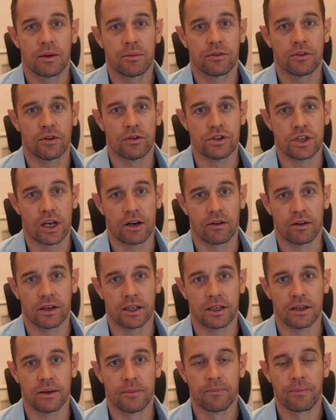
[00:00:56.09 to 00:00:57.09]
So
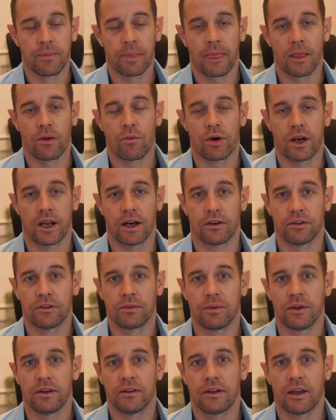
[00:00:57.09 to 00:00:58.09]
generally, when our
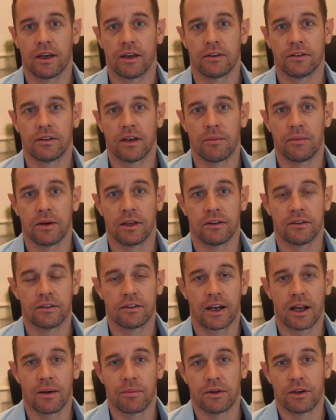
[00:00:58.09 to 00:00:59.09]
split tests are being set
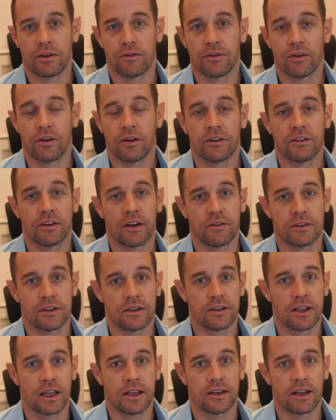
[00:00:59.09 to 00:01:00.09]
up in the first 7 to
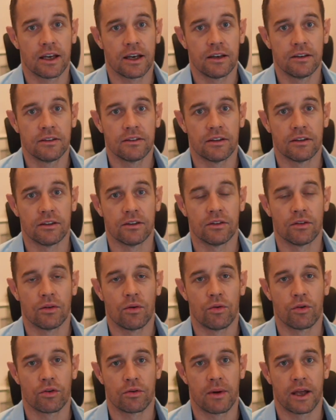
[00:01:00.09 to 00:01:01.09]
10 days, this is
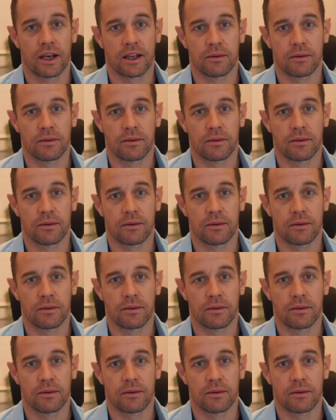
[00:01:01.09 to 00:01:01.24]
automatically